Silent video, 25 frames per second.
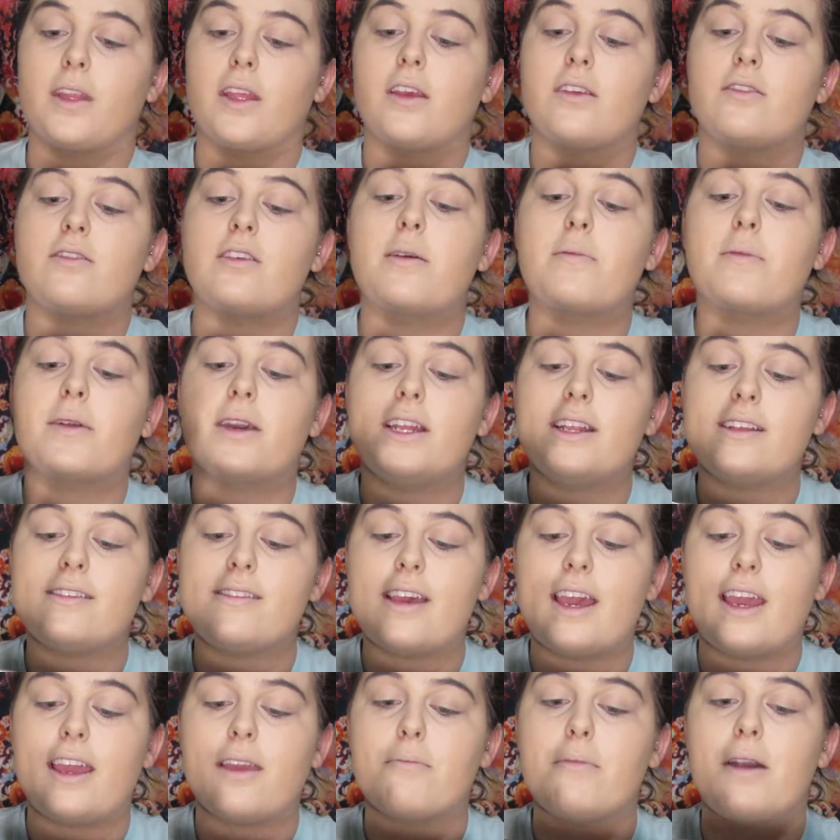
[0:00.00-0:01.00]
So I'm going to
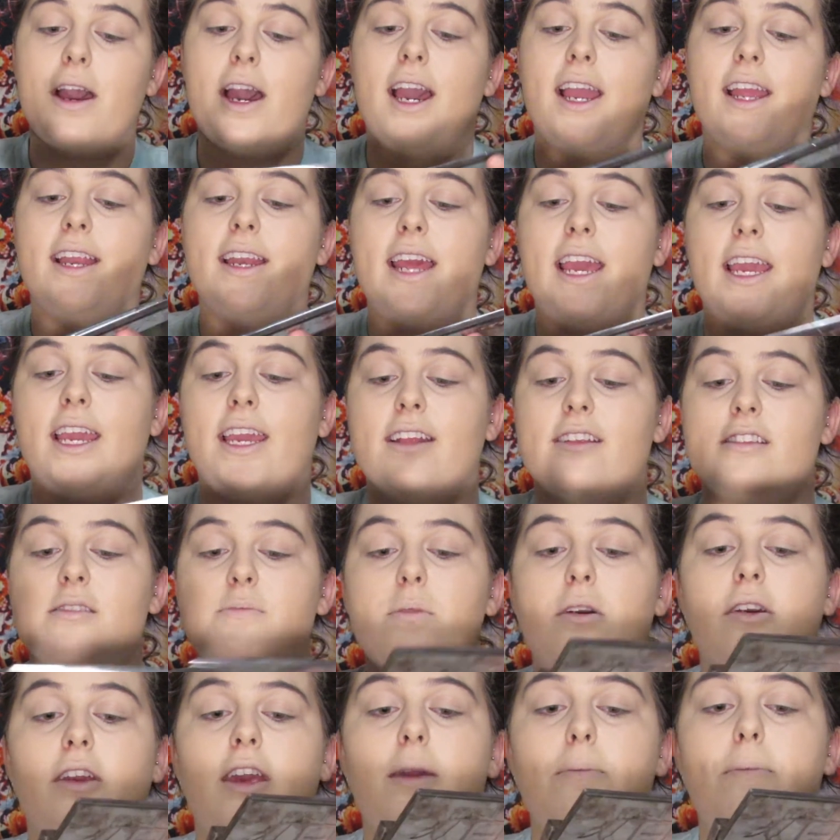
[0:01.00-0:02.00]
take my Naked
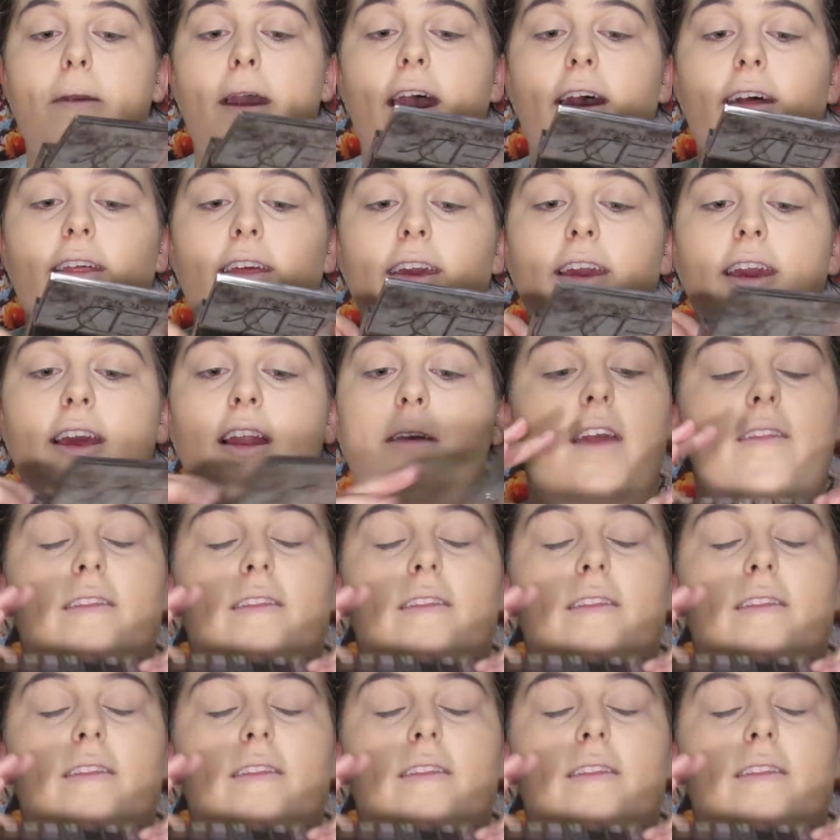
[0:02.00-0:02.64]
Smoky palette.